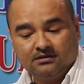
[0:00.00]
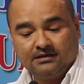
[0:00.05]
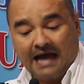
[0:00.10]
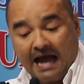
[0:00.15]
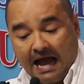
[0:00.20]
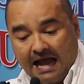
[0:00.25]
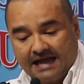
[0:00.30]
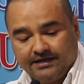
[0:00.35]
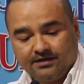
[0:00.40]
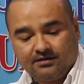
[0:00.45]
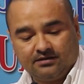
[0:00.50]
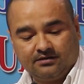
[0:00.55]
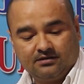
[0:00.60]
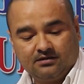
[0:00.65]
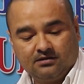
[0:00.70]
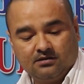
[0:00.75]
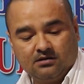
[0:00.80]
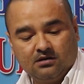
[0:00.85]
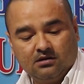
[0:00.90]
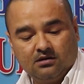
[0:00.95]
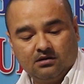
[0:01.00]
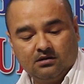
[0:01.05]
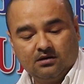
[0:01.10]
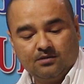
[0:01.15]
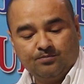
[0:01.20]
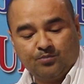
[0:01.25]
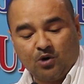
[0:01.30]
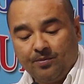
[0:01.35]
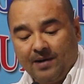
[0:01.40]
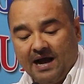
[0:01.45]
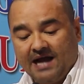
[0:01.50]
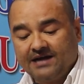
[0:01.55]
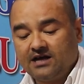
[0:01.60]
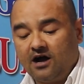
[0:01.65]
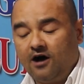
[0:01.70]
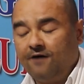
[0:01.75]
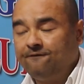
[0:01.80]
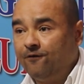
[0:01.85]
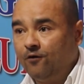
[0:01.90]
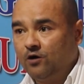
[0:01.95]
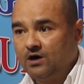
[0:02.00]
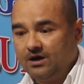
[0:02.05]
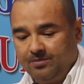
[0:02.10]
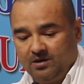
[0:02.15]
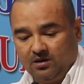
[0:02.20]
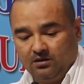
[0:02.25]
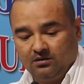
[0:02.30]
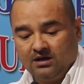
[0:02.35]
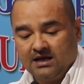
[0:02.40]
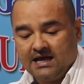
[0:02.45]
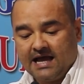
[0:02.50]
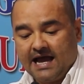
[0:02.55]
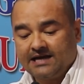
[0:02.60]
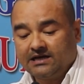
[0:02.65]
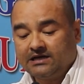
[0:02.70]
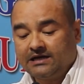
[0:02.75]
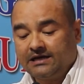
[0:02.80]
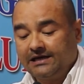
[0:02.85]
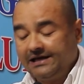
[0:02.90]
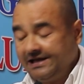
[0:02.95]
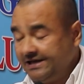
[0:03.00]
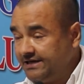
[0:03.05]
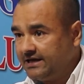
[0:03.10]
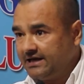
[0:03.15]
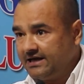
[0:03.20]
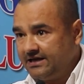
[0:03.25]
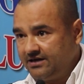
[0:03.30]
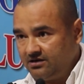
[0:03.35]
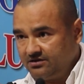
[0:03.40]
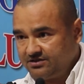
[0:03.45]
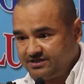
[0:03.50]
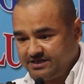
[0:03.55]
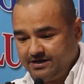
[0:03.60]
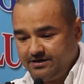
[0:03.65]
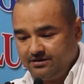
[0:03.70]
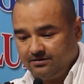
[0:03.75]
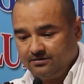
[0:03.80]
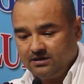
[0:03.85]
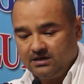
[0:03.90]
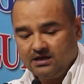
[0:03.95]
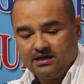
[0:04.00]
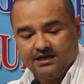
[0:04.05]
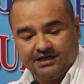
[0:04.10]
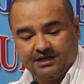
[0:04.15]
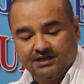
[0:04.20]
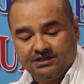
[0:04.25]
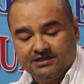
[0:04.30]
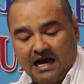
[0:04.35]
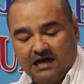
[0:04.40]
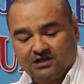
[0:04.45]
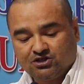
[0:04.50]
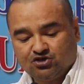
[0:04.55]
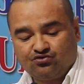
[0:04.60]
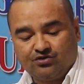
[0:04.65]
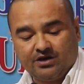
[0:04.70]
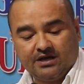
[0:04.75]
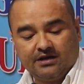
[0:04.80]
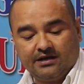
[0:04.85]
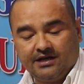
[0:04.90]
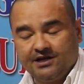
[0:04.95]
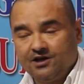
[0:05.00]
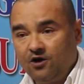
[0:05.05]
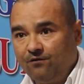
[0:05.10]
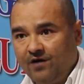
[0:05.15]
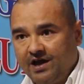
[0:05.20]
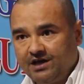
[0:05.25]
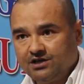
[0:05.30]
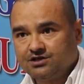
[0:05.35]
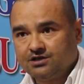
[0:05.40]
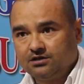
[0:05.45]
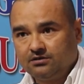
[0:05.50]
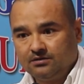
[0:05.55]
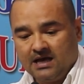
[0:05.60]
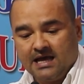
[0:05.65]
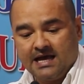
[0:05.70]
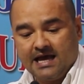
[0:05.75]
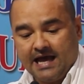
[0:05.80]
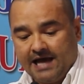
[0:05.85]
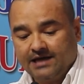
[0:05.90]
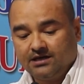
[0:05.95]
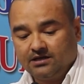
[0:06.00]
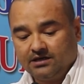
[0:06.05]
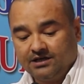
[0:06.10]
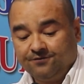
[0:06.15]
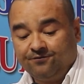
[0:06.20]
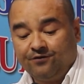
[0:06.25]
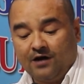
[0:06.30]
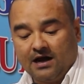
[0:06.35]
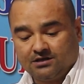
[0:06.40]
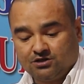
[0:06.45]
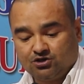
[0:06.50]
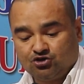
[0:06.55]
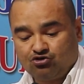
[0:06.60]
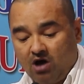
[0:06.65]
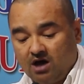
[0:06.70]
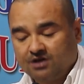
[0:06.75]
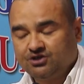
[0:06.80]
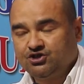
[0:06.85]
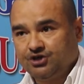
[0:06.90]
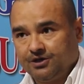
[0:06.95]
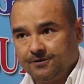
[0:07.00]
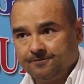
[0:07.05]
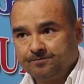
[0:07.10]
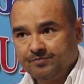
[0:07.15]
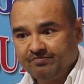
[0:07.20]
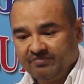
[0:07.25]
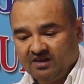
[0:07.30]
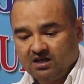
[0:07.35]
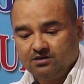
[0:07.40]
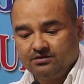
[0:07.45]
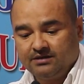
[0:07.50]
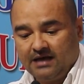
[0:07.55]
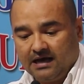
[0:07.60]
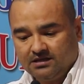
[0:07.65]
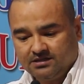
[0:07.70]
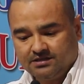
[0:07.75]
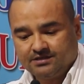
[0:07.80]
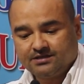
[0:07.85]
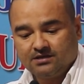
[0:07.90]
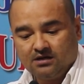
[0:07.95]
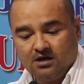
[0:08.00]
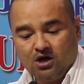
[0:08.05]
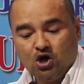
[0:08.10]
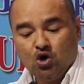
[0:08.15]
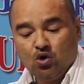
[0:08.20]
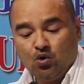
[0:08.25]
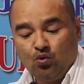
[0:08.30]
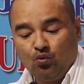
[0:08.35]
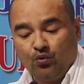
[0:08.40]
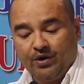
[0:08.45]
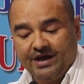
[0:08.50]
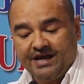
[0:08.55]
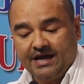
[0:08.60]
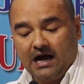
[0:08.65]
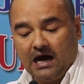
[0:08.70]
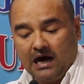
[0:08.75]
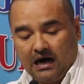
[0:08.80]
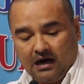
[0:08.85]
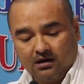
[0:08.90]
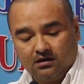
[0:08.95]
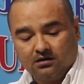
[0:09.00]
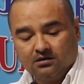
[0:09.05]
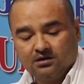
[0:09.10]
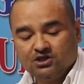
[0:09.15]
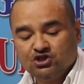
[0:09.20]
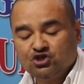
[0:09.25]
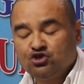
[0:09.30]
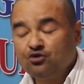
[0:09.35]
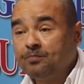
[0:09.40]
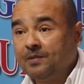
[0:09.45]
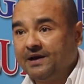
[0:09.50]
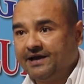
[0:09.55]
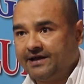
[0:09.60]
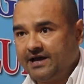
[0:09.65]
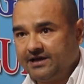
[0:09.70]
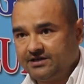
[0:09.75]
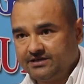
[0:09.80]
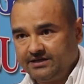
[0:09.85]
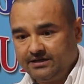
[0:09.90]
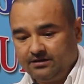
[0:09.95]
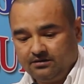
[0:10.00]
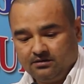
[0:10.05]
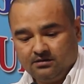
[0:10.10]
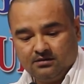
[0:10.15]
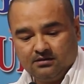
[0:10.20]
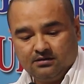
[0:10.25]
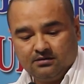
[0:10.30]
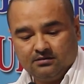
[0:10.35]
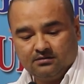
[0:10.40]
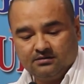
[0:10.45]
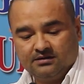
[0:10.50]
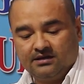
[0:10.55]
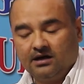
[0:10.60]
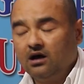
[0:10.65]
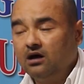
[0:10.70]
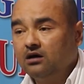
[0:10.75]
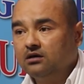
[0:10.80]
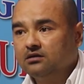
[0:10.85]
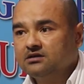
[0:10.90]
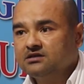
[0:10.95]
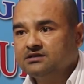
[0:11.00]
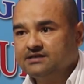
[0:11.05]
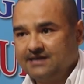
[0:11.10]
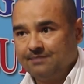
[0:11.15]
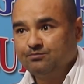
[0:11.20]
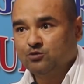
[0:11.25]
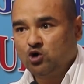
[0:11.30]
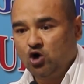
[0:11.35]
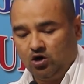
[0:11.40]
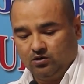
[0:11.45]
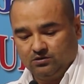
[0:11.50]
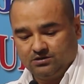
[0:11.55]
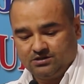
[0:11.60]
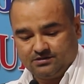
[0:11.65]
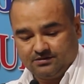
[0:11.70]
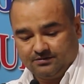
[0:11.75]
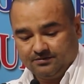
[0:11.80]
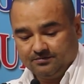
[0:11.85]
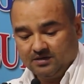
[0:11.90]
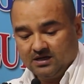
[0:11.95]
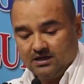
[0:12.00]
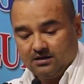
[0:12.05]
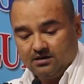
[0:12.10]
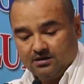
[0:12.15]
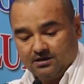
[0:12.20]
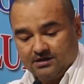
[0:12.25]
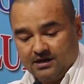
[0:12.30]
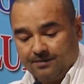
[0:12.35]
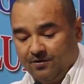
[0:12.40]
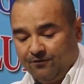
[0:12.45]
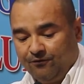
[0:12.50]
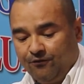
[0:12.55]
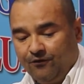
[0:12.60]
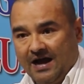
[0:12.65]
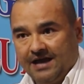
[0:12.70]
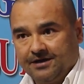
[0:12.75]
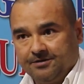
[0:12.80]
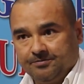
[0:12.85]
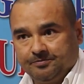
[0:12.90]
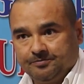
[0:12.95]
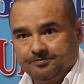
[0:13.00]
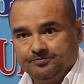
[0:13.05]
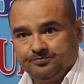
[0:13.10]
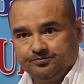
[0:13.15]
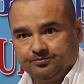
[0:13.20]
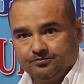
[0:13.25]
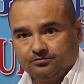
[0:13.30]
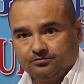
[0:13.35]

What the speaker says: 9 provide affordable and clean energy, industry, innovation, and infrastructure. Thus, we are duplicating the same goals. Number 5,